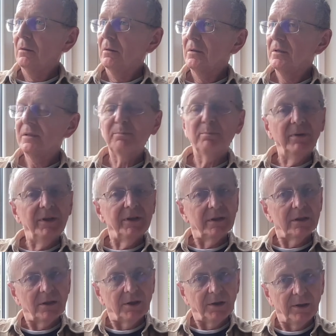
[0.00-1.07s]

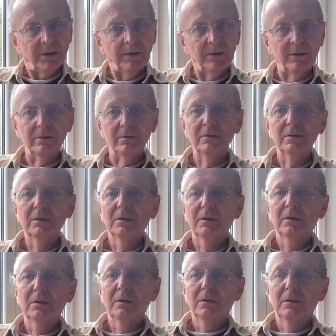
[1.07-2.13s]
splitting hair,
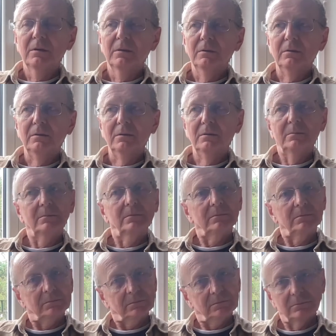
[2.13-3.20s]
um,
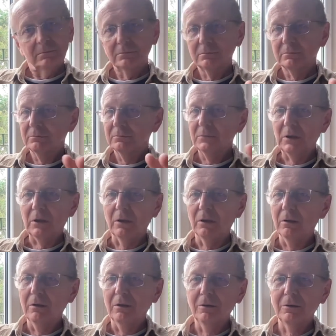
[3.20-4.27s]

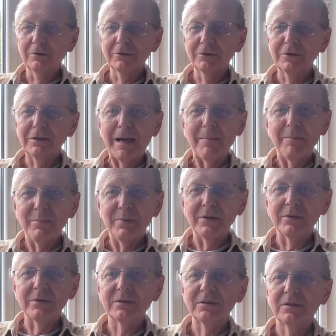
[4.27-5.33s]
all
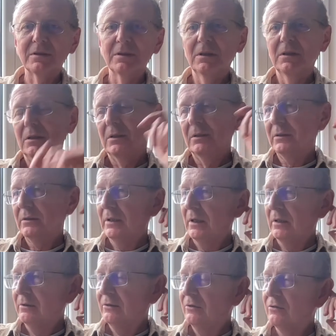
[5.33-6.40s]
numbers
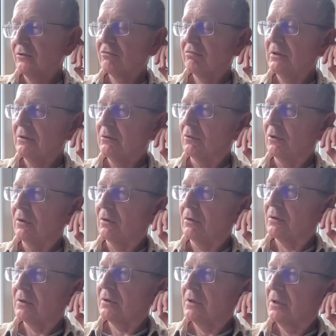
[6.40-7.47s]
that usually
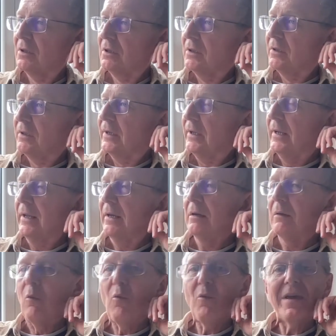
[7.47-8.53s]
work and
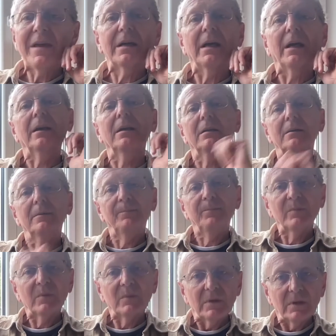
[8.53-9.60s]
weaken
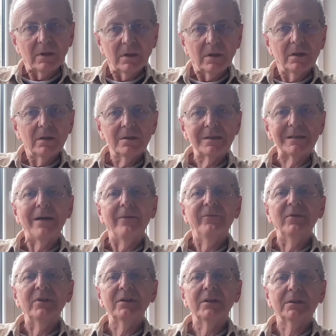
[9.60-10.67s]

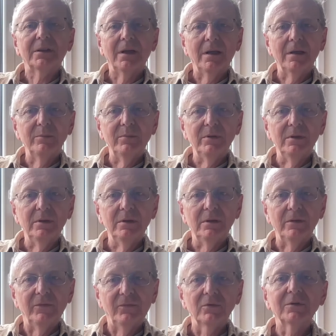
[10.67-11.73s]
something that can be
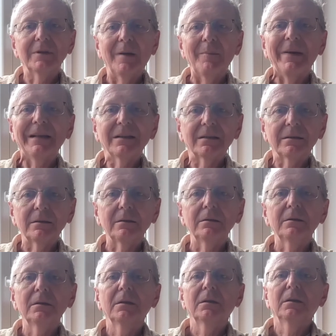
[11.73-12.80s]

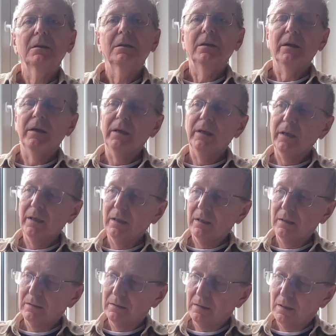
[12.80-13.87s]
fundamental
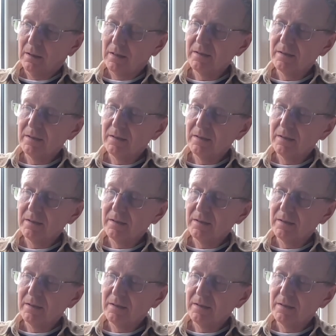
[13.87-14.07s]
and uh, a